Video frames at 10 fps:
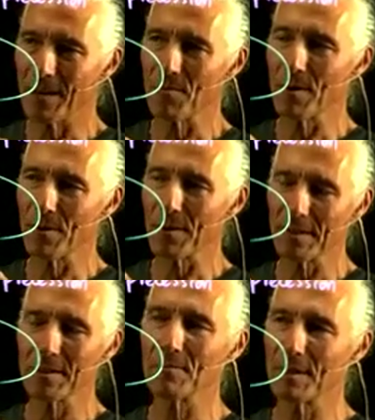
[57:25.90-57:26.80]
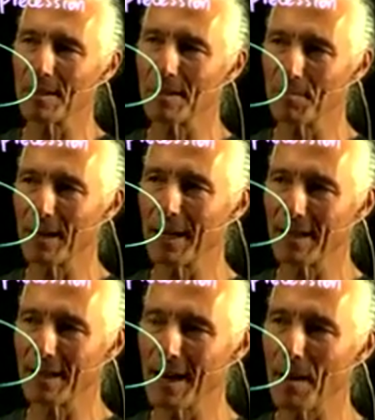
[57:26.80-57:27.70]
with a spinning
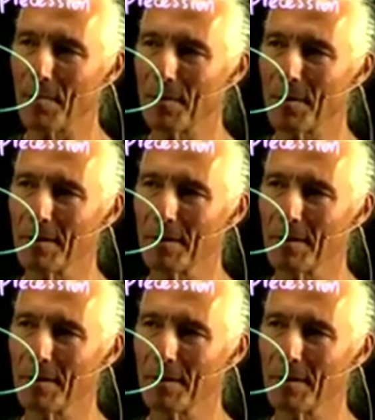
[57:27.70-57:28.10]
top